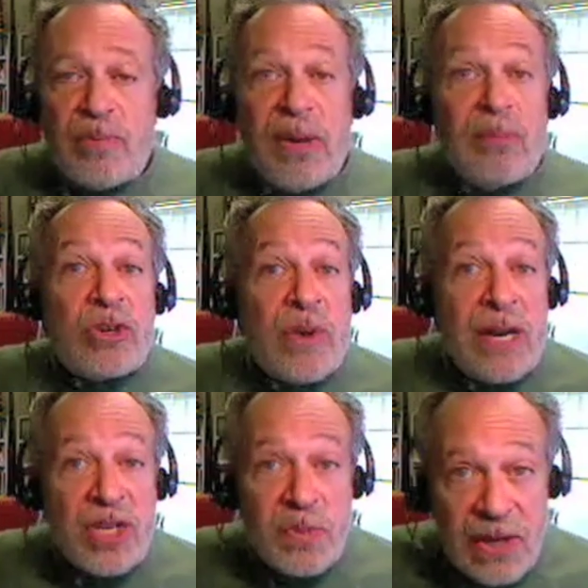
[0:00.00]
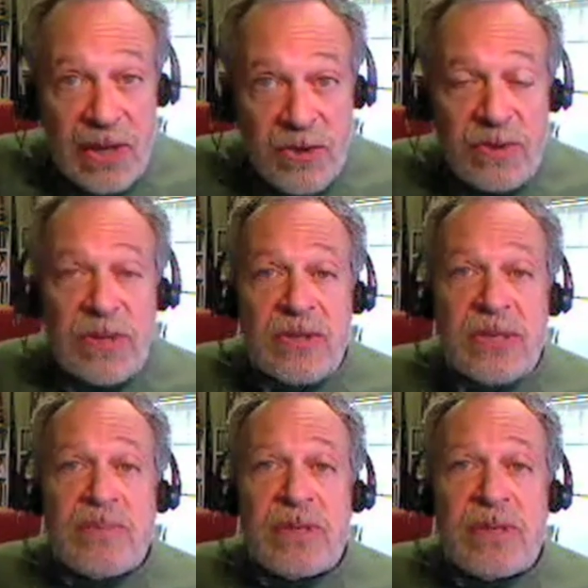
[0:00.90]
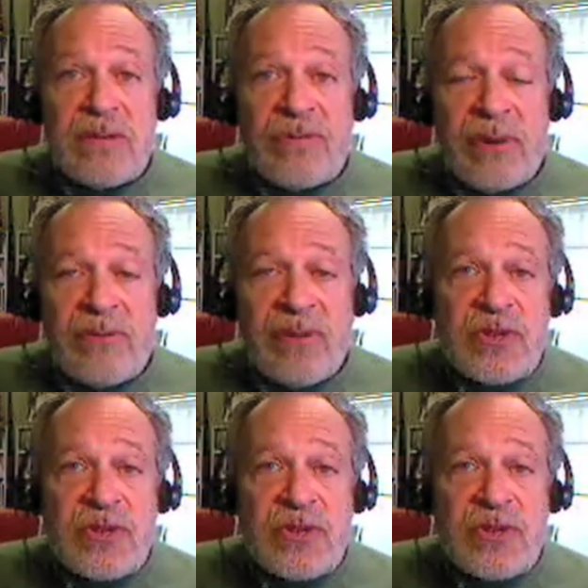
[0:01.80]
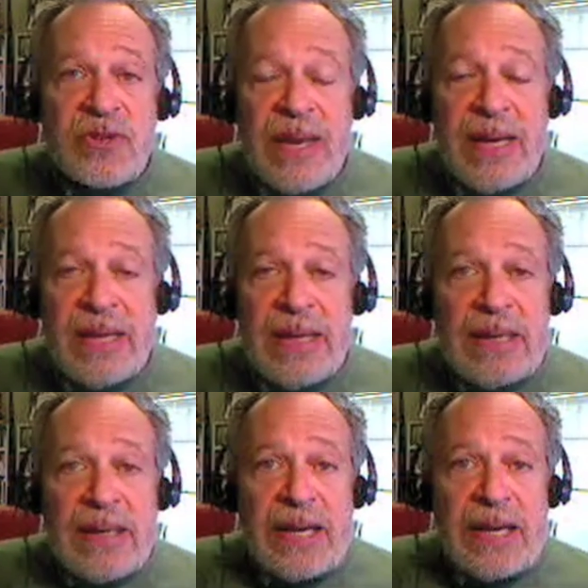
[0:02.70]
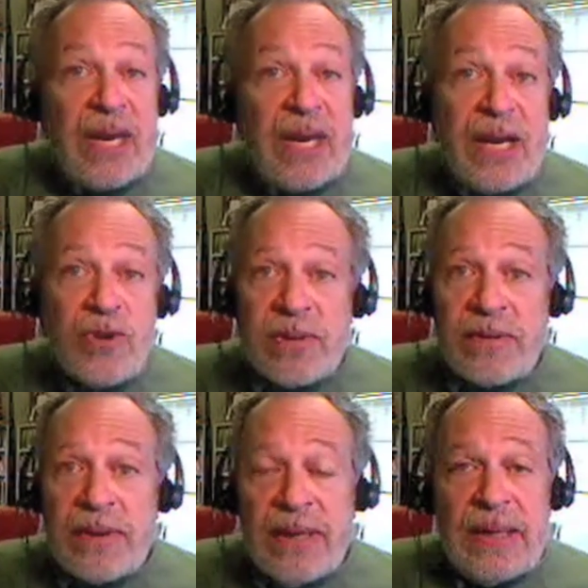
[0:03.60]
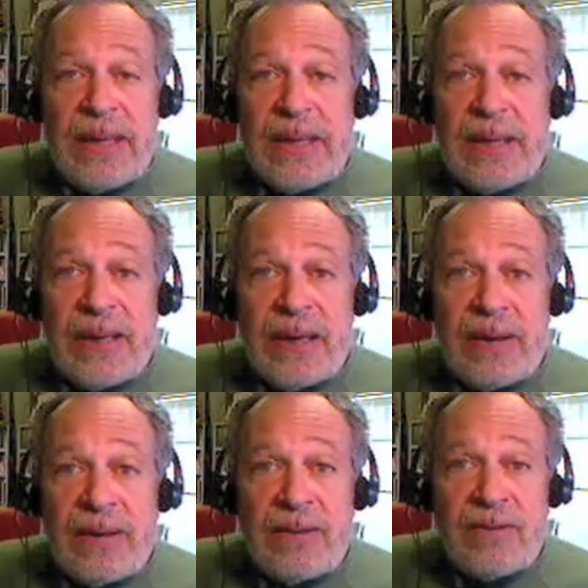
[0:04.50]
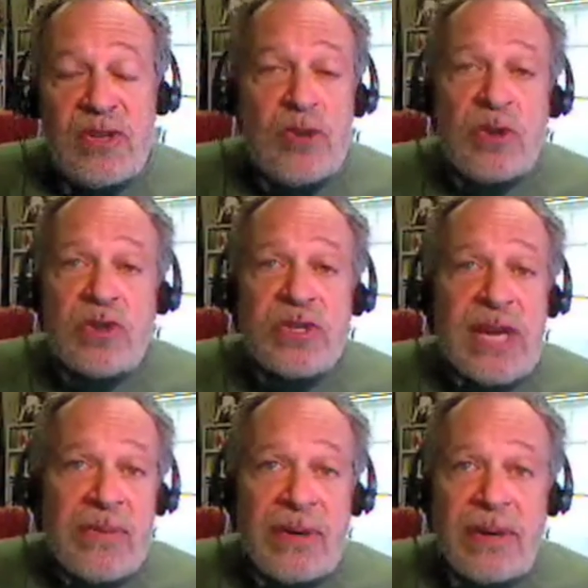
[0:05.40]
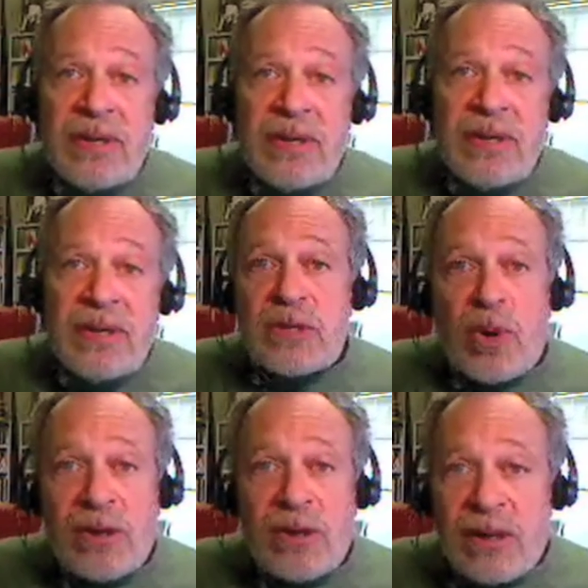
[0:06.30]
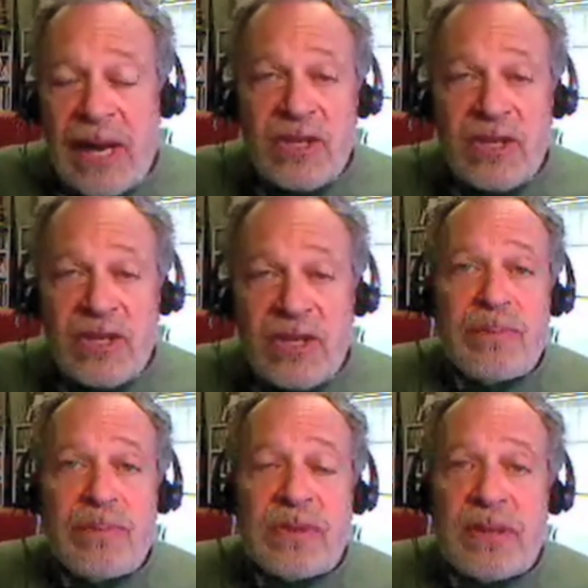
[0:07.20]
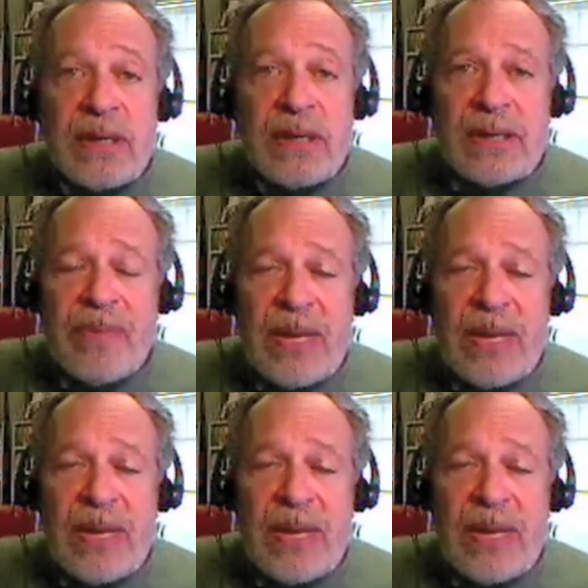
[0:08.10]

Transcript: public transportation systems, if you invested in uh, education, uh, in teacher salaries, smaller classrooms, uh,